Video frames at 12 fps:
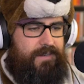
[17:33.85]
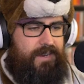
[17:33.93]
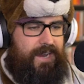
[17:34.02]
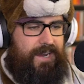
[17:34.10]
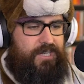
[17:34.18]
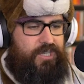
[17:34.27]

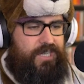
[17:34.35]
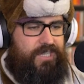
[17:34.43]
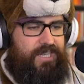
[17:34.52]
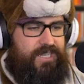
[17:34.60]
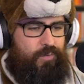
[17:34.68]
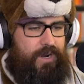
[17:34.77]
And she just
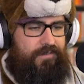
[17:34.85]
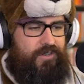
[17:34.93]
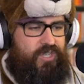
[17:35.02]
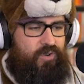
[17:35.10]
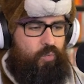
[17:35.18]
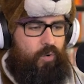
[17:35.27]
does whatever
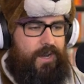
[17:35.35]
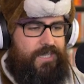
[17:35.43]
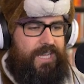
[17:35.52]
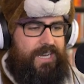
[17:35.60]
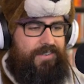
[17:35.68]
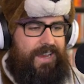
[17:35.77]
she wants
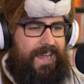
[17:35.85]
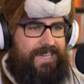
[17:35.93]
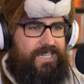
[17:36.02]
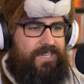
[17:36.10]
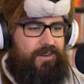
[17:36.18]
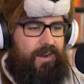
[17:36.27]
without even
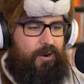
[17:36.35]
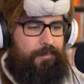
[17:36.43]
asking our